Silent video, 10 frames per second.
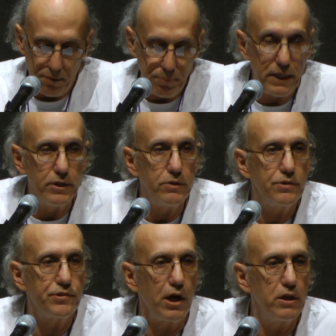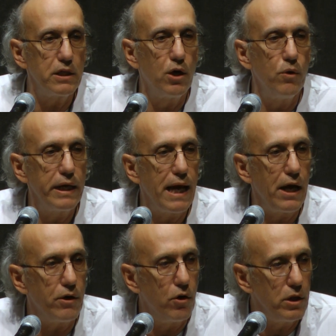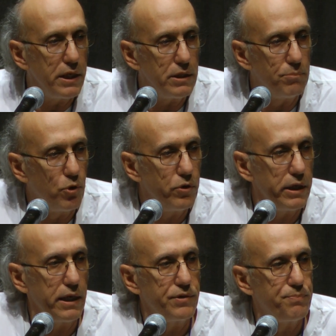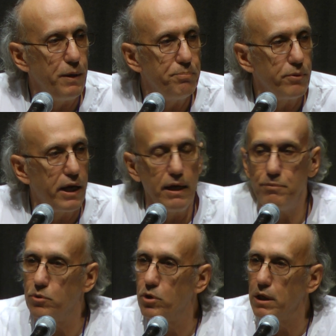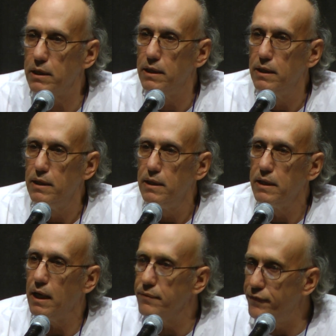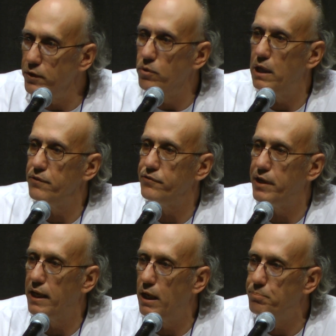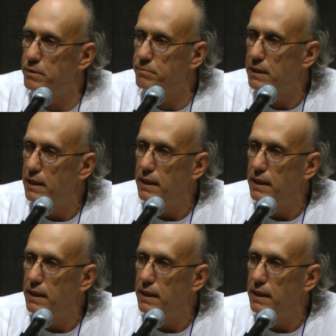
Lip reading: Peter started going out early in the morning as people came to work, got a few others to help him,